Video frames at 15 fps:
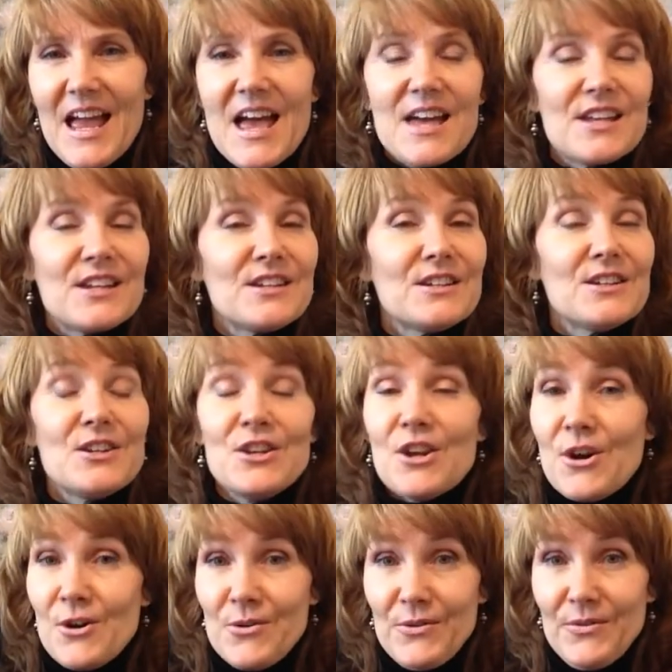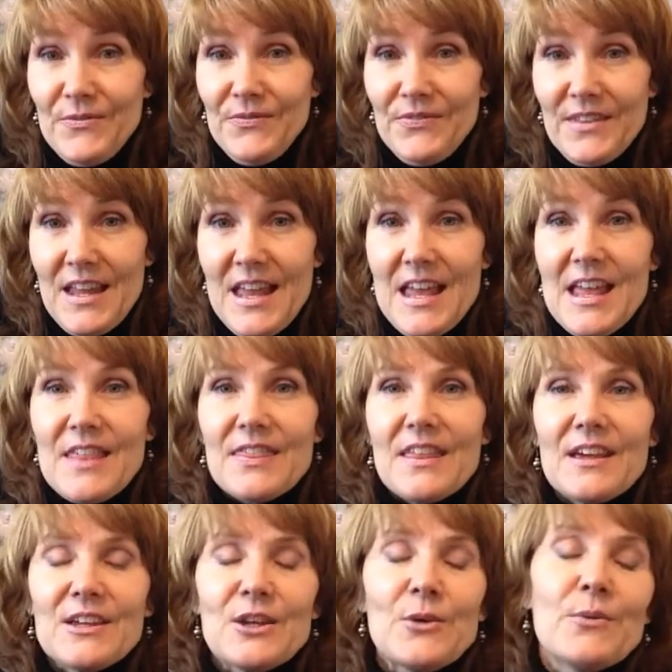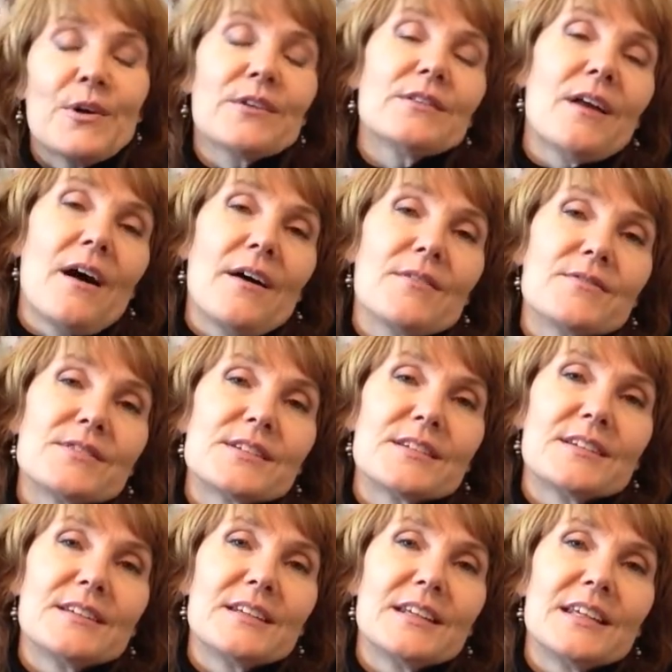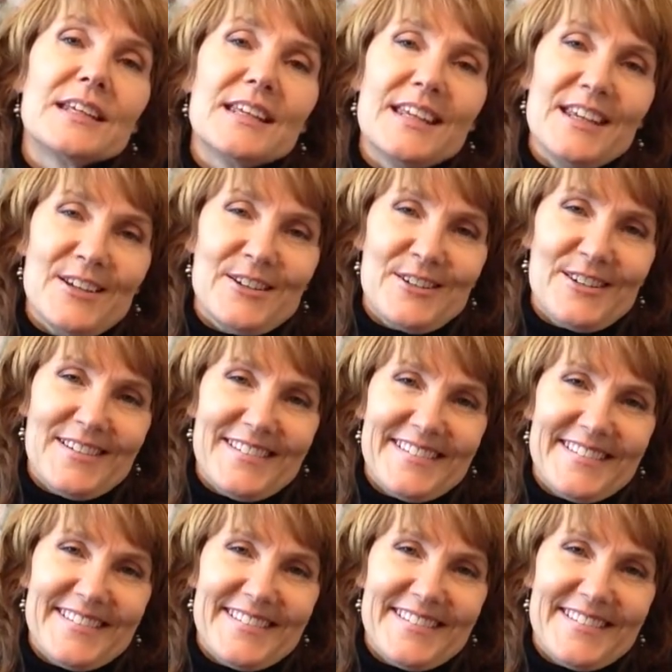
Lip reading: And know that you are loved here